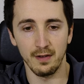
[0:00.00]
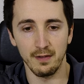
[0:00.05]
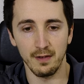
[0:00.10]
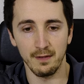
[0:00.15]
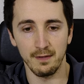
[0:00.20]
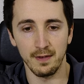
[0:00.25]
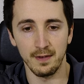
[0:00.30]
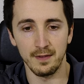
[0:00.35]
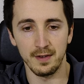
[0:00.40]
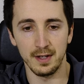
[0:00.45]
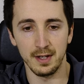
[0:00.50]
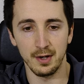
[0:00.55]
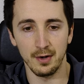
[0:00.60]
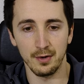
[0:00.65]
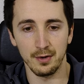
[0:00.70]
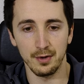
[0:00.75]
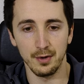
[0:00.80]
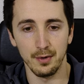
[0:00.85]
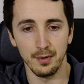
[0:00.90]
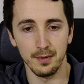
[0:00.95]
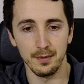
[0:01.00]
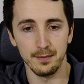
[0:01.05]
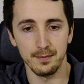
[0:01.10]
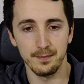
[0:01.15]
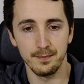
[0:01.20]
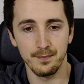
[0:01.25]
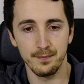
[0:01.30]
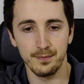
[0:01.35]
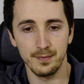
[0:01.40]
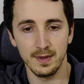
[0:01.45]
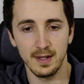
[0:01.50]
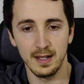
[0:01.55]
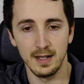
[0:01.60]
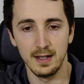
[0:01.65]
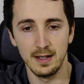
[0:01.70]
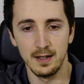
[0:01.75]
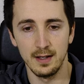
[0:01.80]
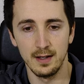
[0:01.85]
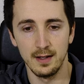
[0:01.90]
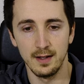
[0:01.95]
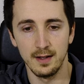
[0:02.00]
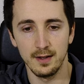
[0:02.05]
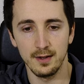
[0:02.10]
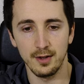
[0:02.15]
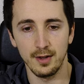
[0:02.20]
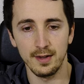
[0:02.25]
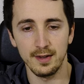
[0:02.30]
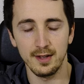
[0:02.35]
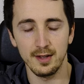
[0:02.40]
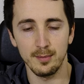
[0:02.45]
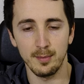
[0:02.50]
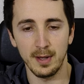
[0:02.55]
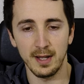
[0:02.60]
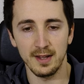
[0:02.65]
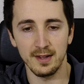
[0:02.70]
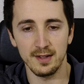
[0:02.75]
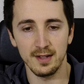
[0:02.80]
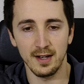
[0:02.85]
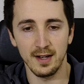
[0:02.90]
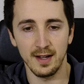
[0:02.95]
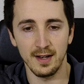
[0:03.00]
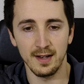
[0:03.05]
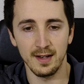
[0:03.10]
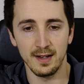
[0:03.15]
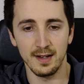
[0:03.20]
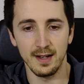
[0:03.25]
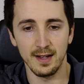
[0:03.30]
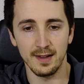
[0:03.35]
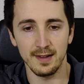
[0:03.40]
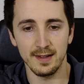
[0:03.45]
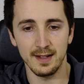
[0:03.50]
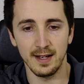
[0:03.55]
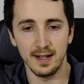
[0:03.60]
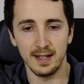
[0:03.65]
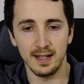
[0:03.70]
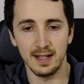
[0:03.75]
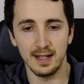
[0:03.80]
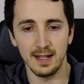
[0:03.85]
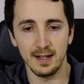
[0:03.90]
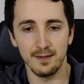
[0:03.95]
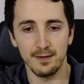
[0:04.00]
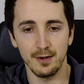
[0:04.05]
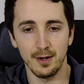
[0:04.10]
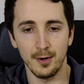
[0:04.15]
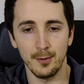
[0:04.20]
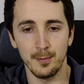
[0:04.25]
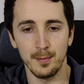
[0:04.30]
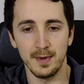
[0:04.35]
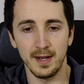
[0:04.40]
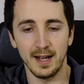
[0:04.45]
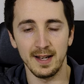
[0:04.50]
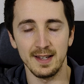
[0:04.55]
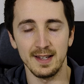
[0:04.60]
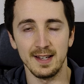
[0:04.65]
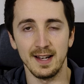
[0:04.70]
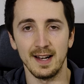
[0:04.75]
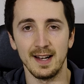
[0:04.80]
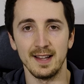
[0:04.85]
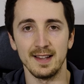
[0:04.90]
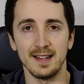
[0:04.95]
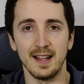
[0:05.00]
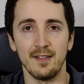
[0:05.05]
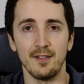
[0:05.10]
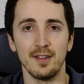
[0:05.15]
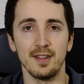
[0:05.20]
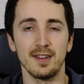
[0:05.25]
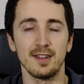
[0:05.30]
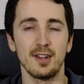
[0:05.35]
over 50 years old. So this is based on a study from 1997.